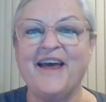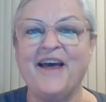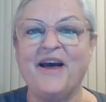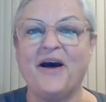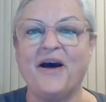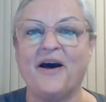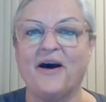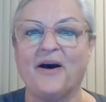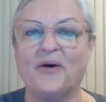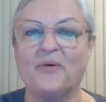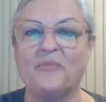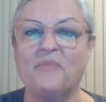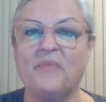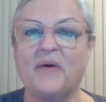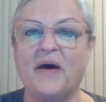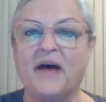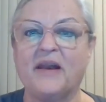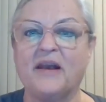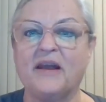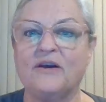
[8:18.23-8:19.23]

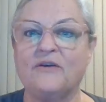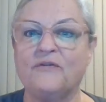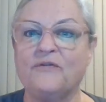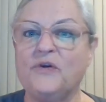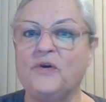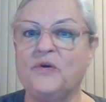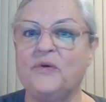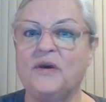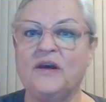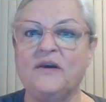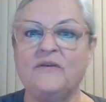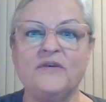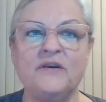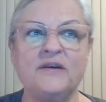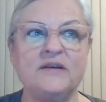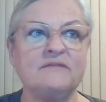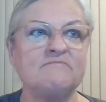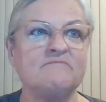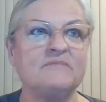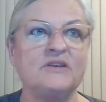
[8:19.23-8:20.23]
But if you
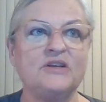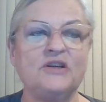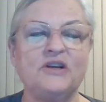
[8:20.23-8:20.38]
even,